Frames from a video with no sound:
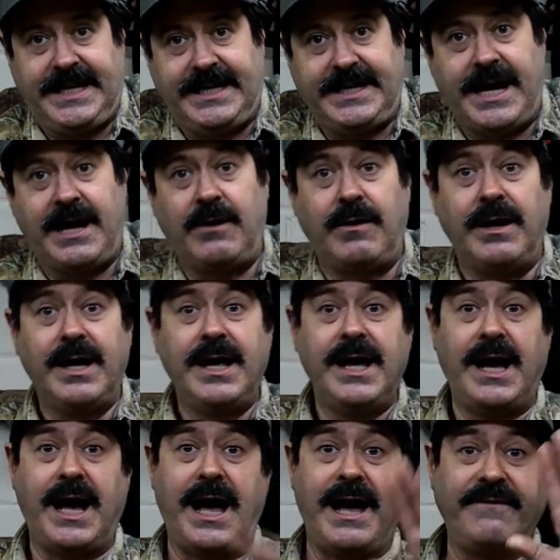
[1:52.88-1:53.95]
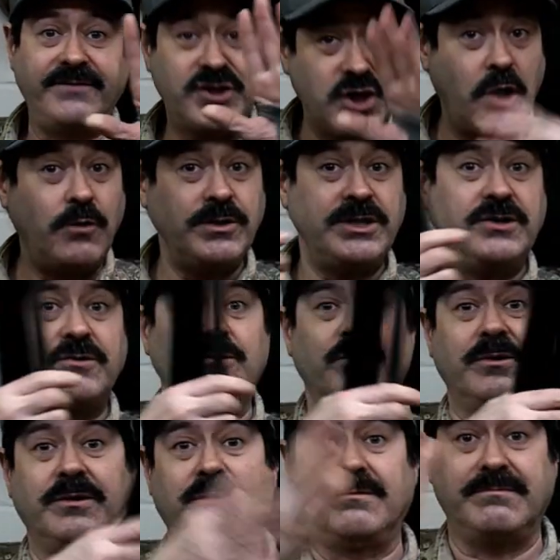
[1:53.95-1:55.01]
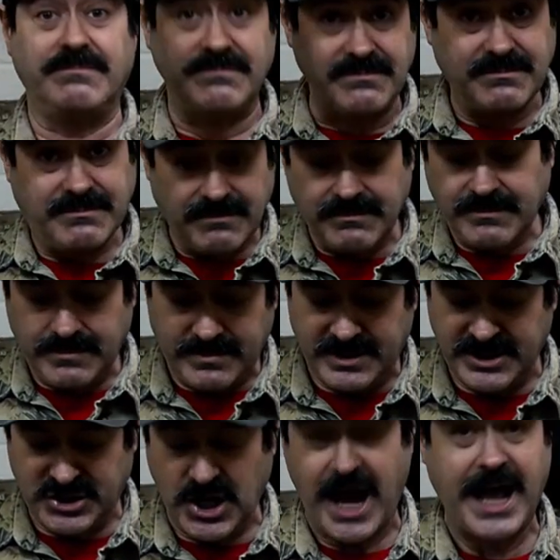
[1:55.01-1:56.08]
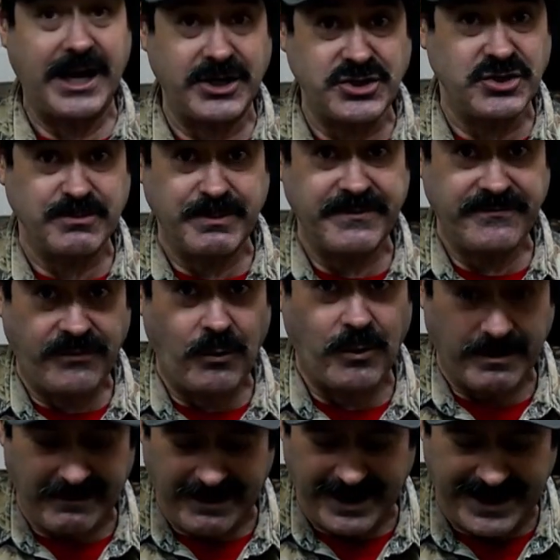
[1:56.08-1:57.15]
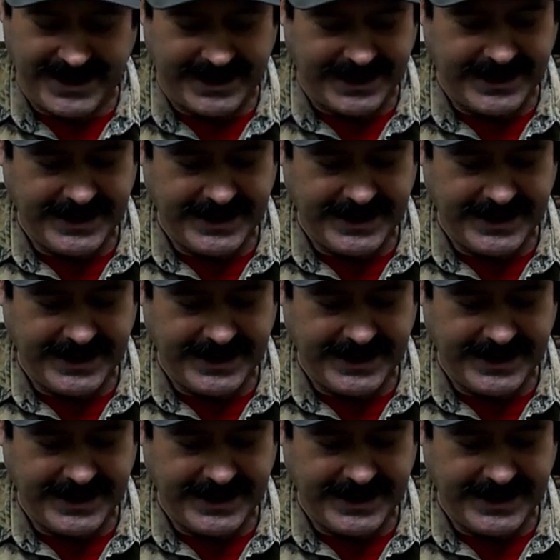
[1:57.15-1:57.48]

Now, I've shown you the Challenger before, right?